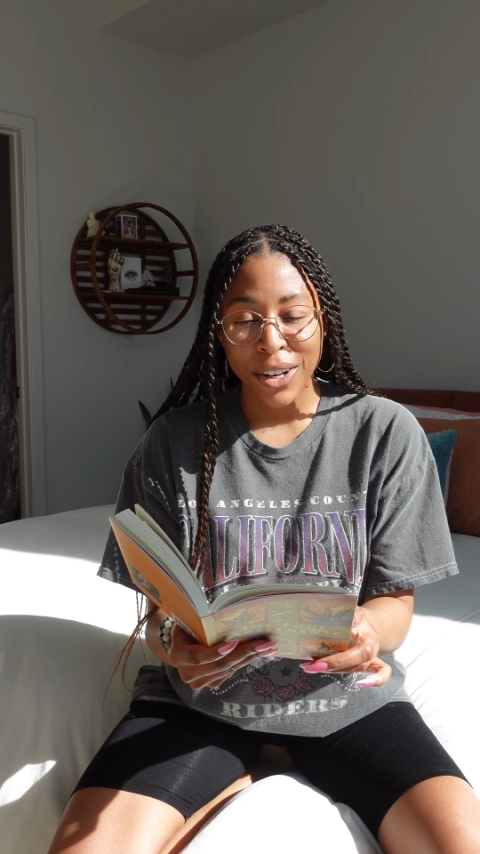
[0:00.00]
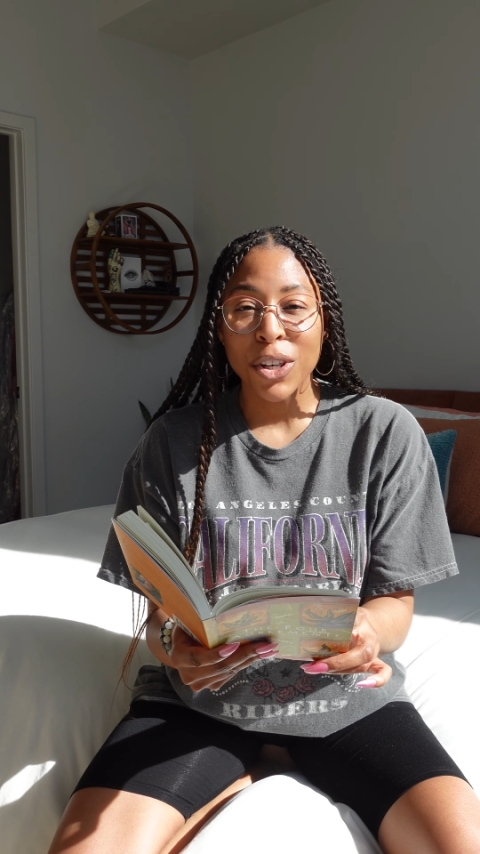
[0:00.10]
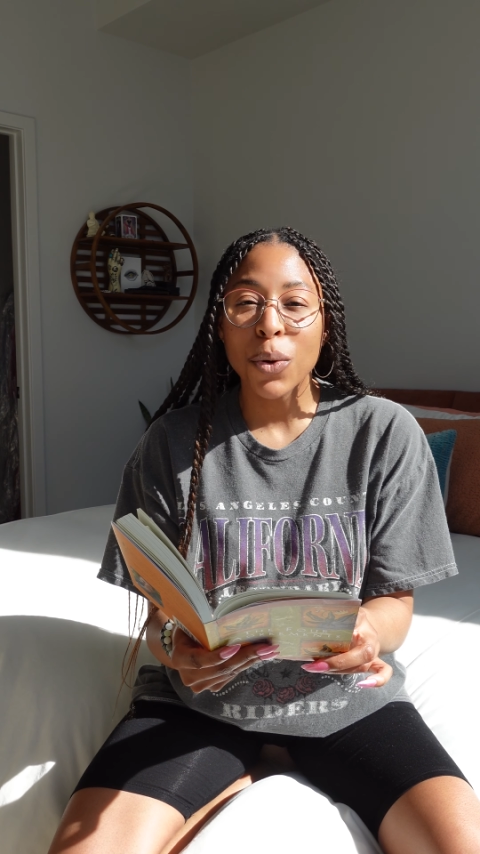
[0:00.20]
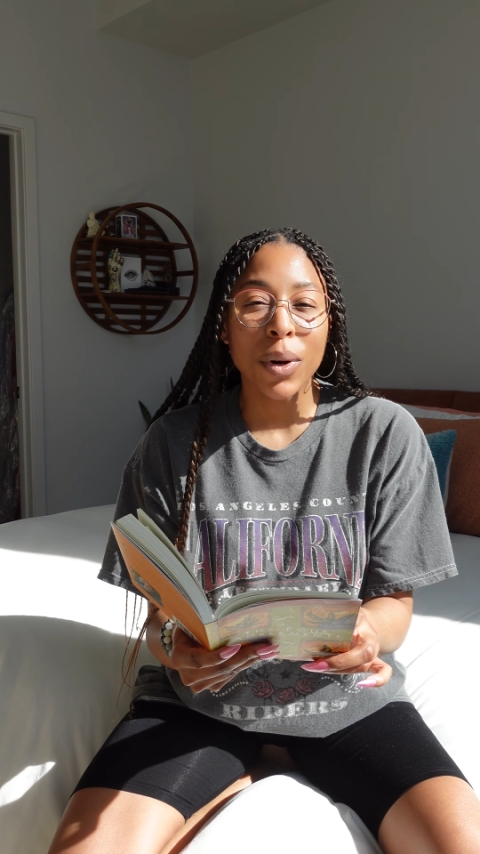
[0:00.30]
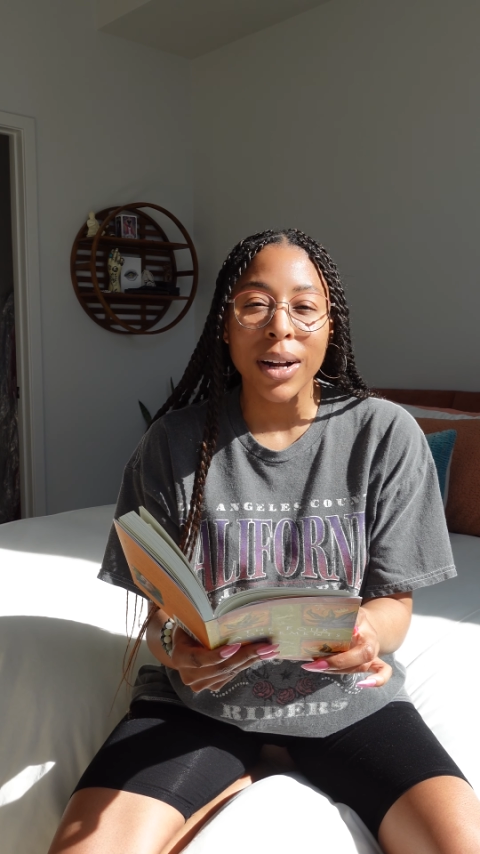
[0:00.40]

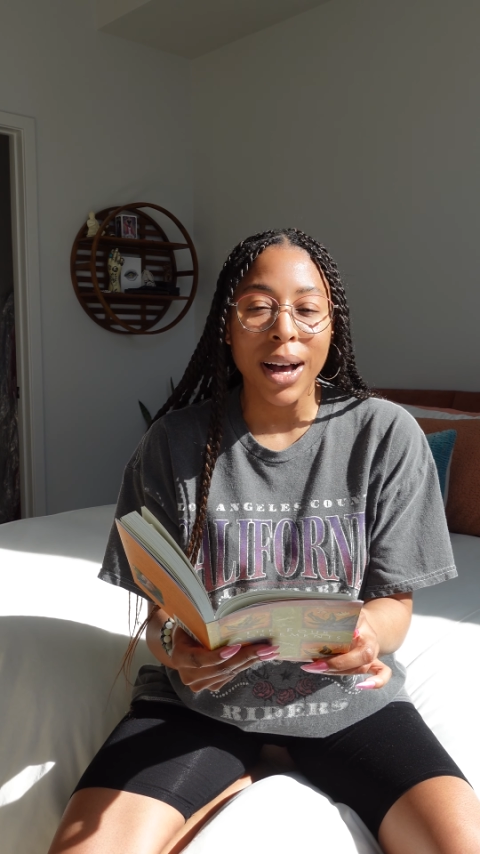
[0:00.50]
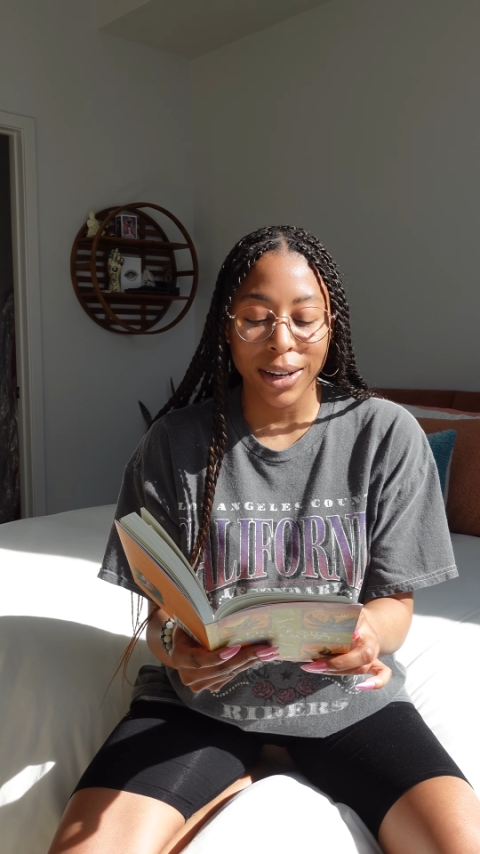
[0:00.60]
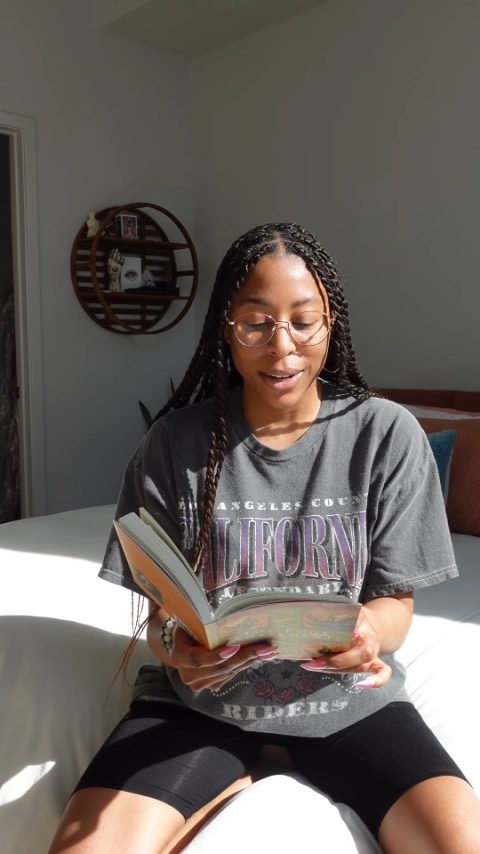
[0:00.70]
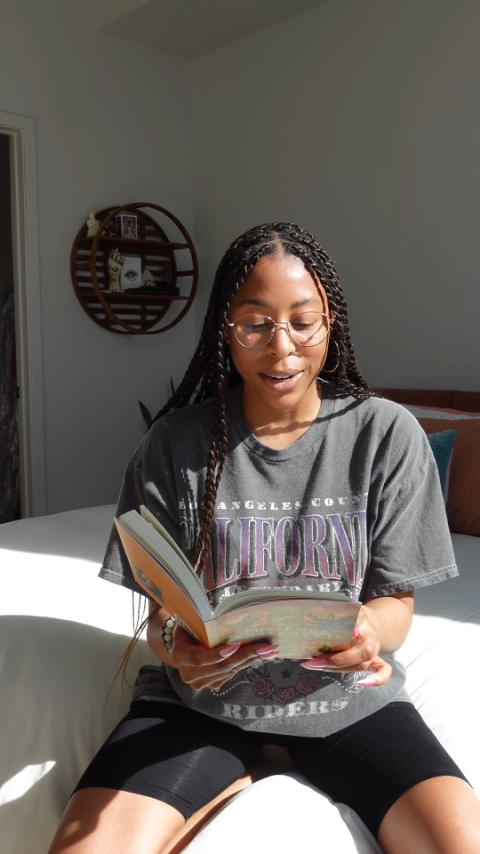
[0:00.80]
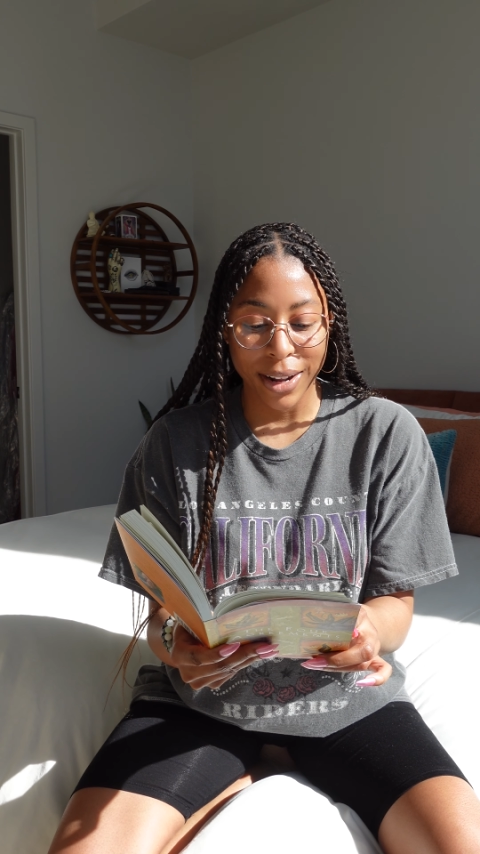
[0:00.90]
you are
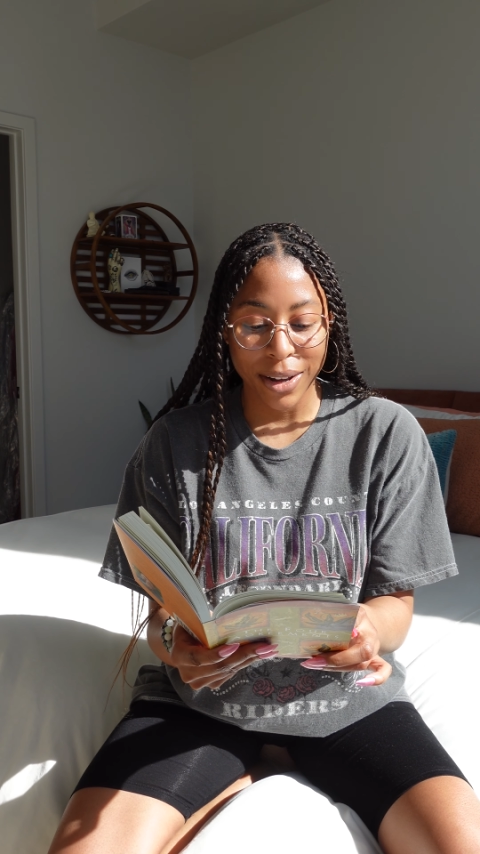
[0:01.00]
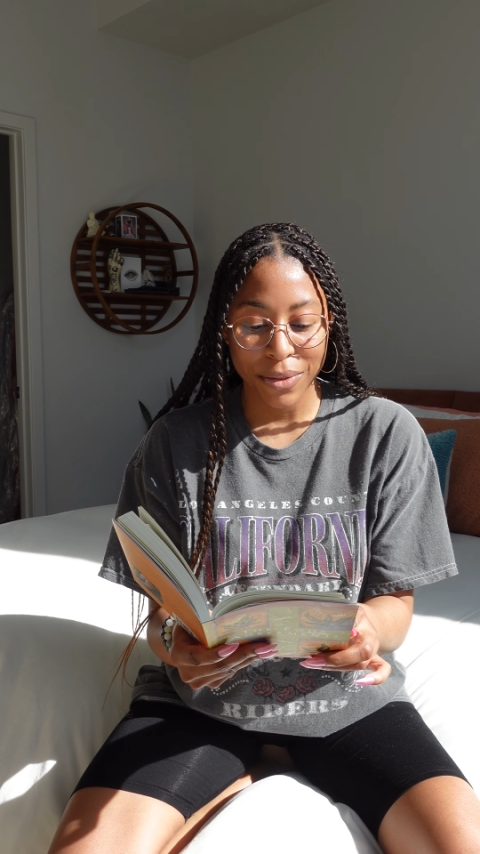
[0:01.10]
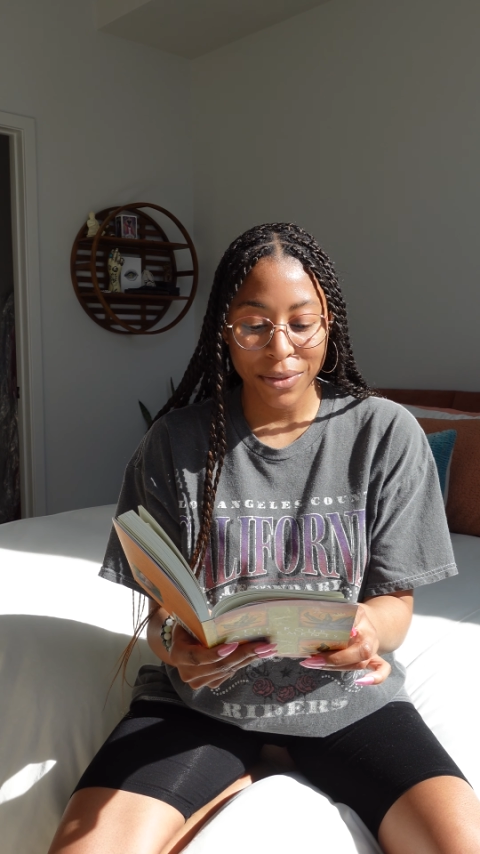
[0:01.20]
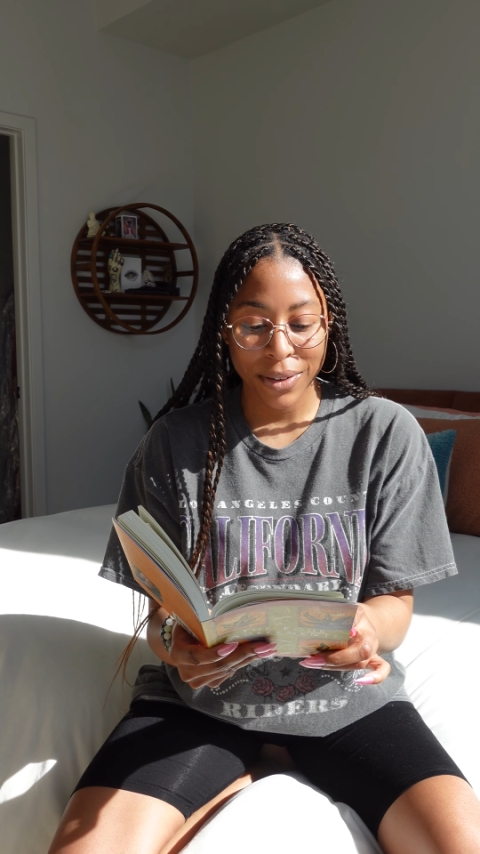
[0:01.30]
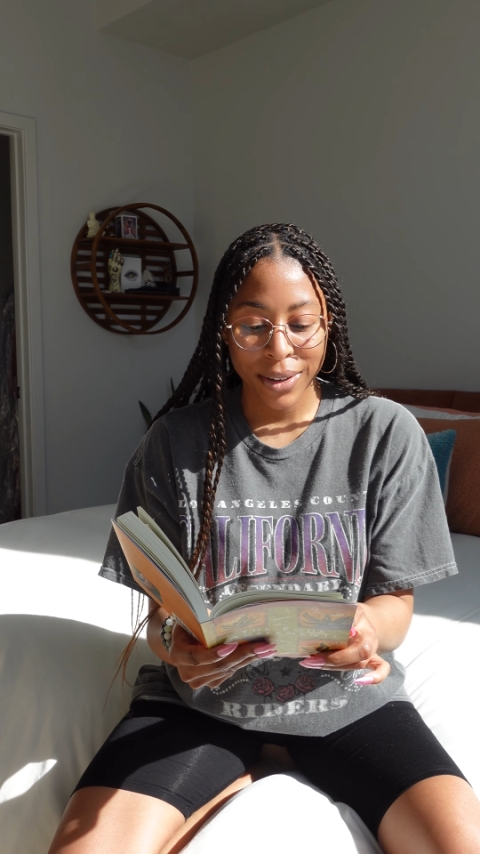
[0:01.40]
not good enough.